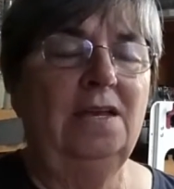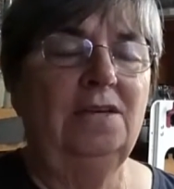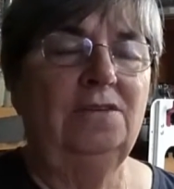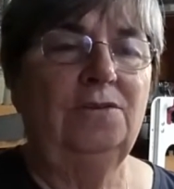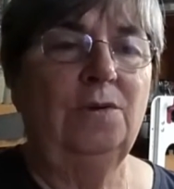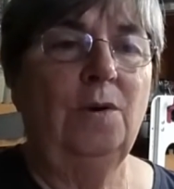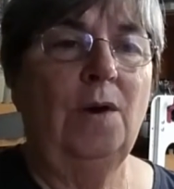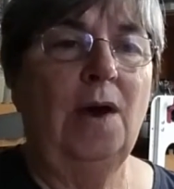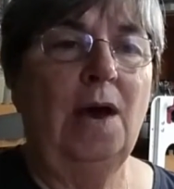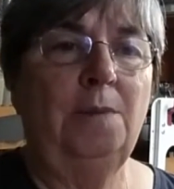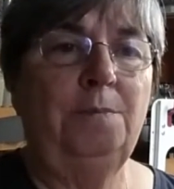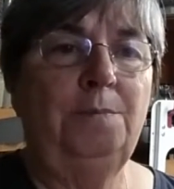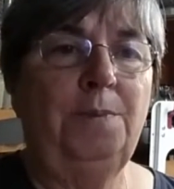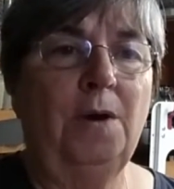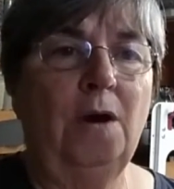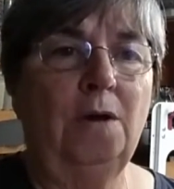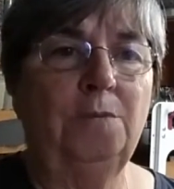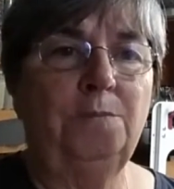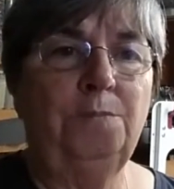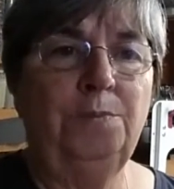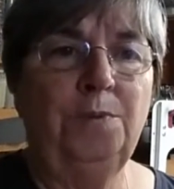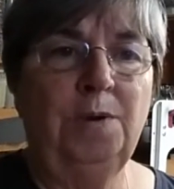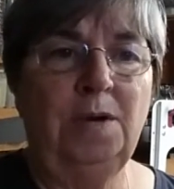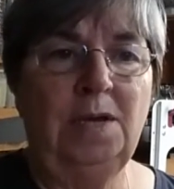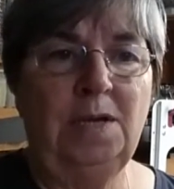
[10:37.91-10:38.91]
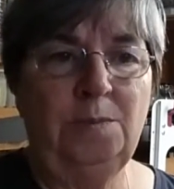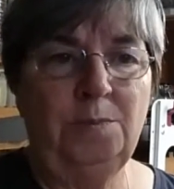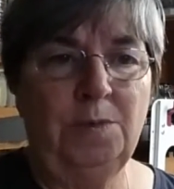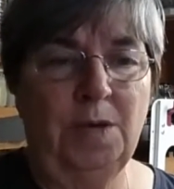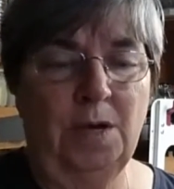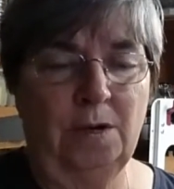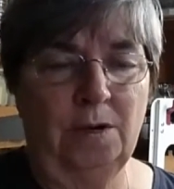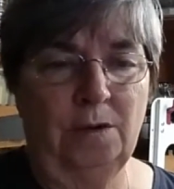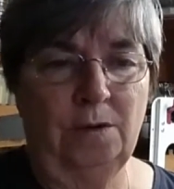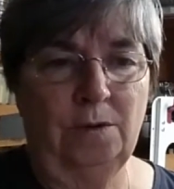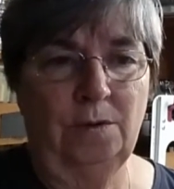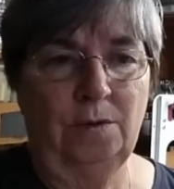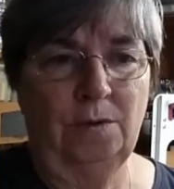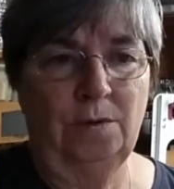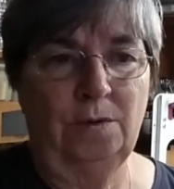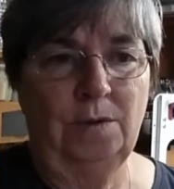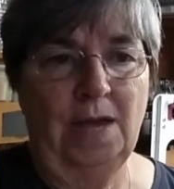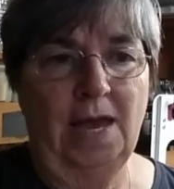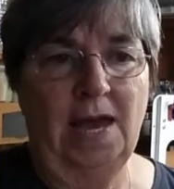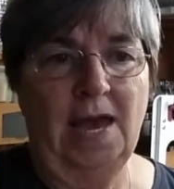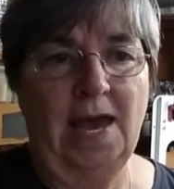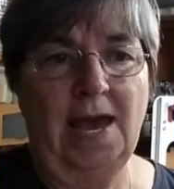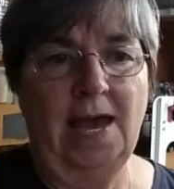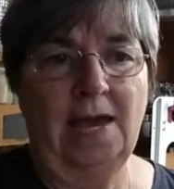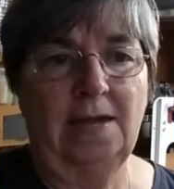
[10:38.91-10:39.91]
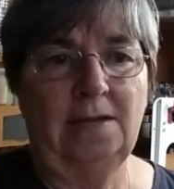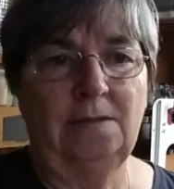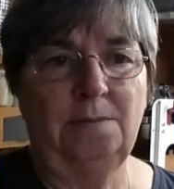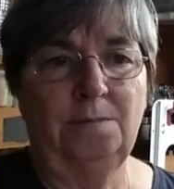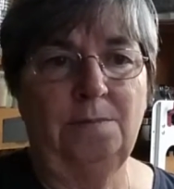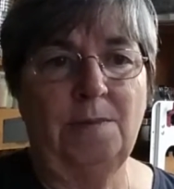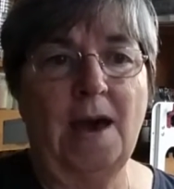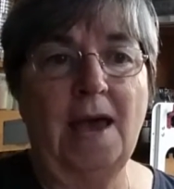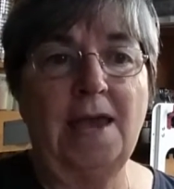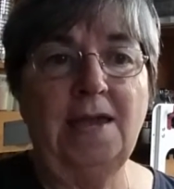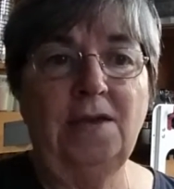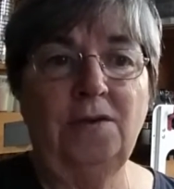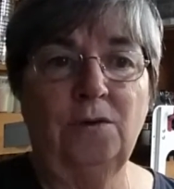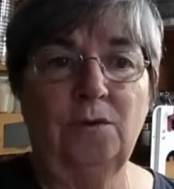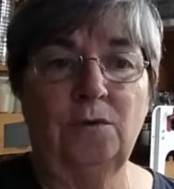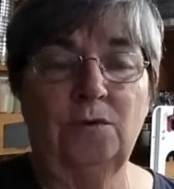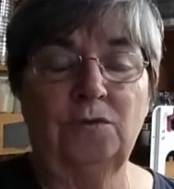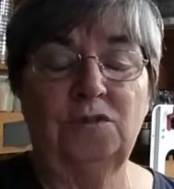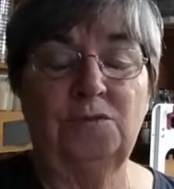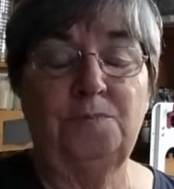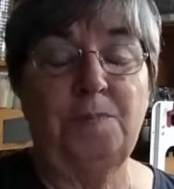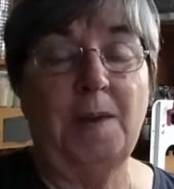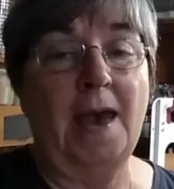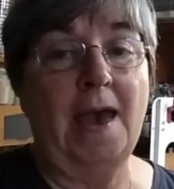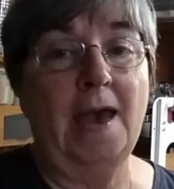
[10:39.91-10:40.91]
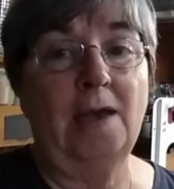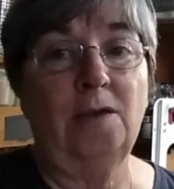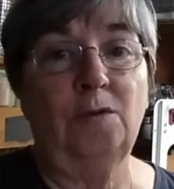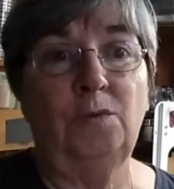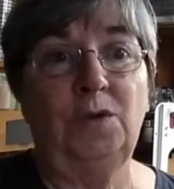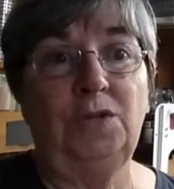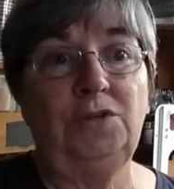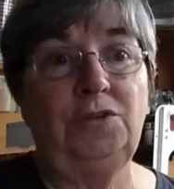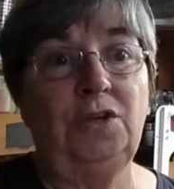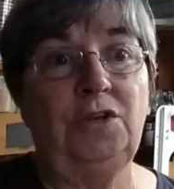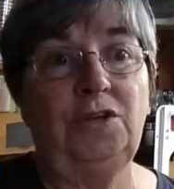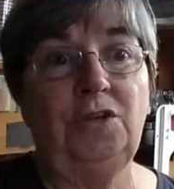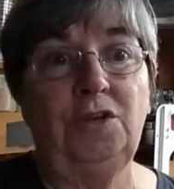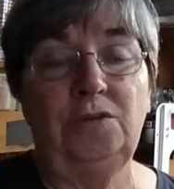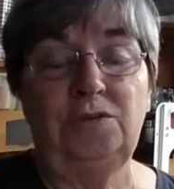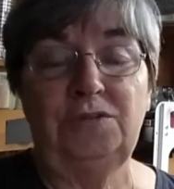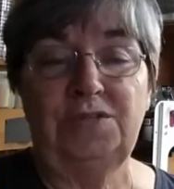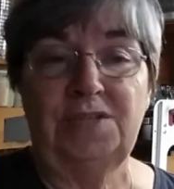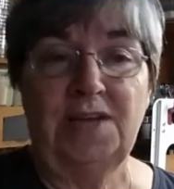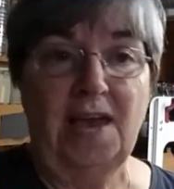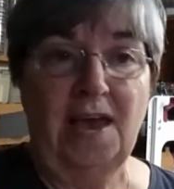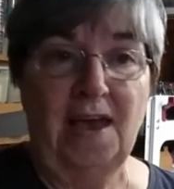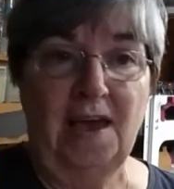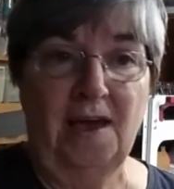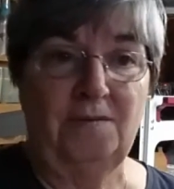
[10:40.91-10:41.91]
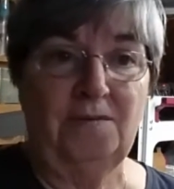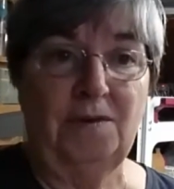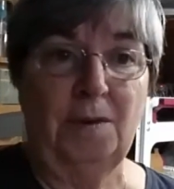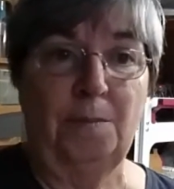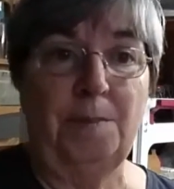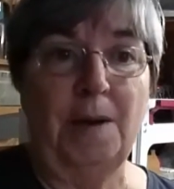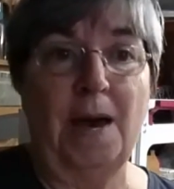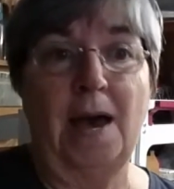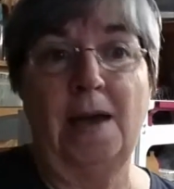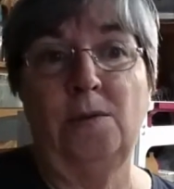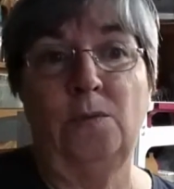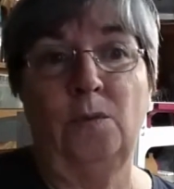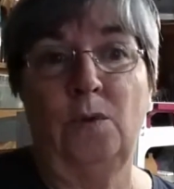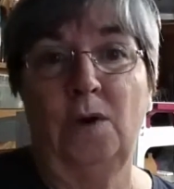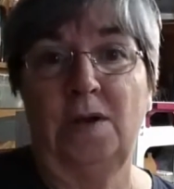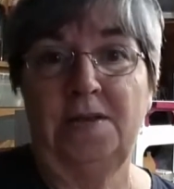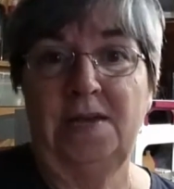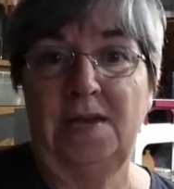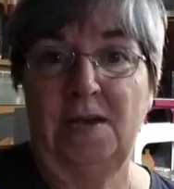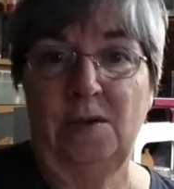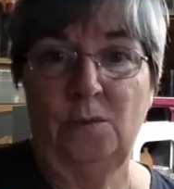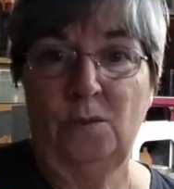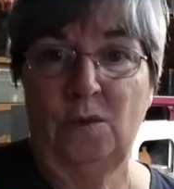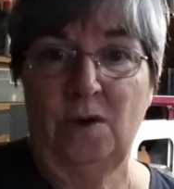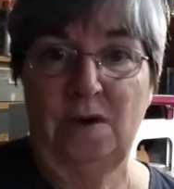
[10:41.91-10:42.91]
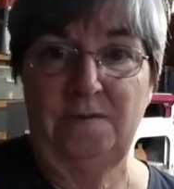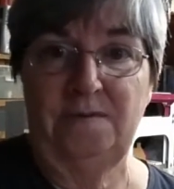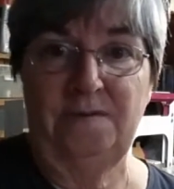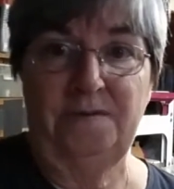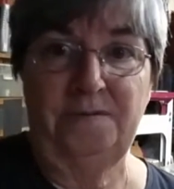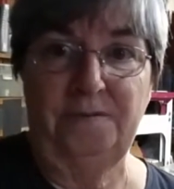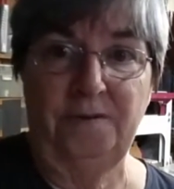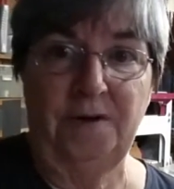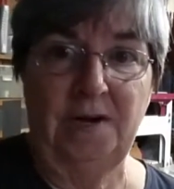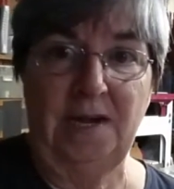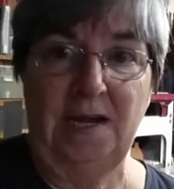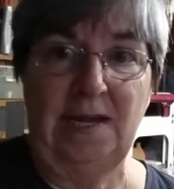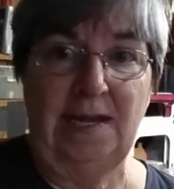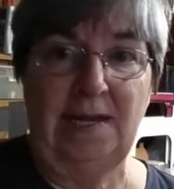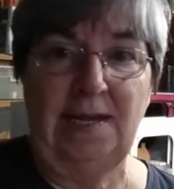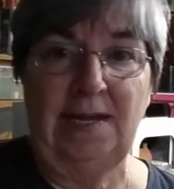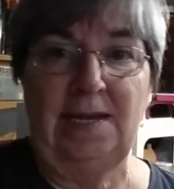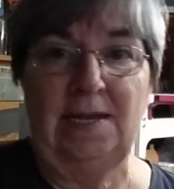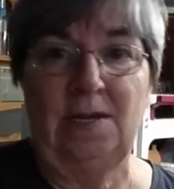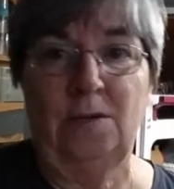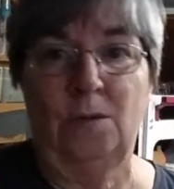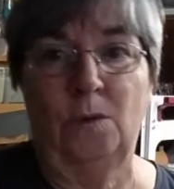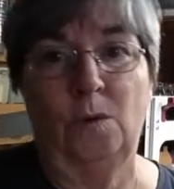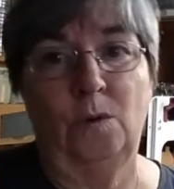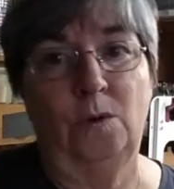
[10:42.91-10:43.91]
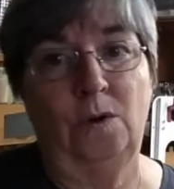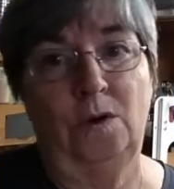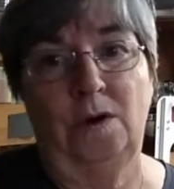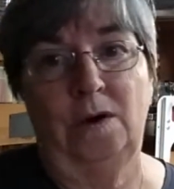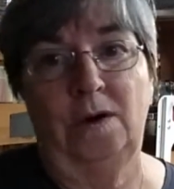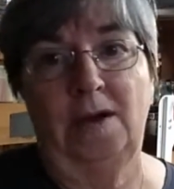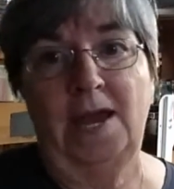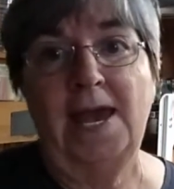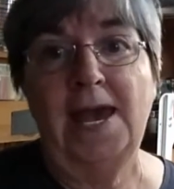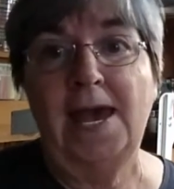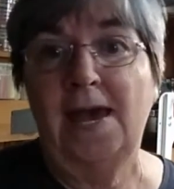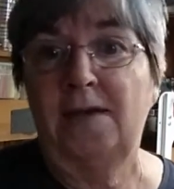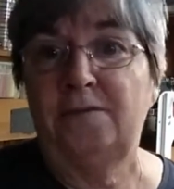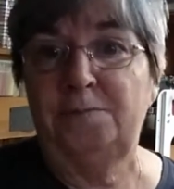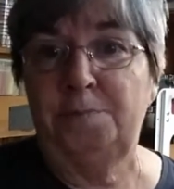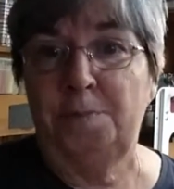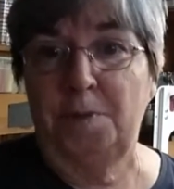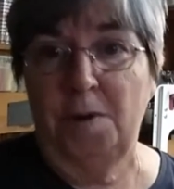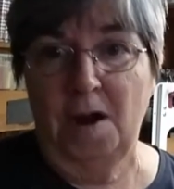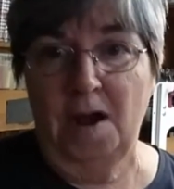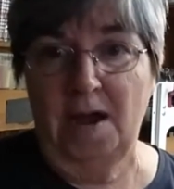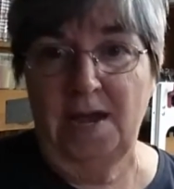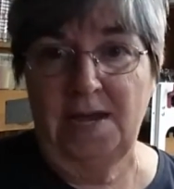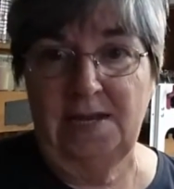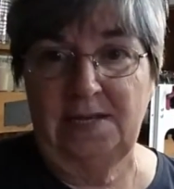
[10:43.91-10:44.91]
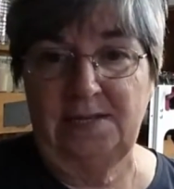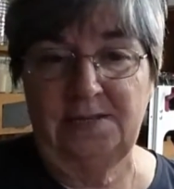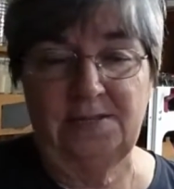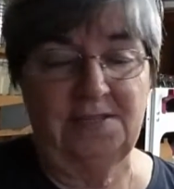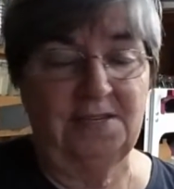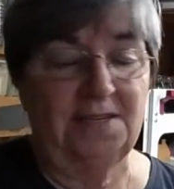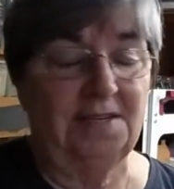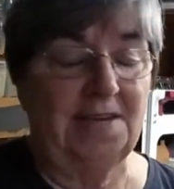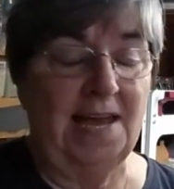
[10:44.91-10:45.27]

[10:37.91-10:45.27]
So I bought Primo at Michael's back when you used to have a buy one, get one free or half price.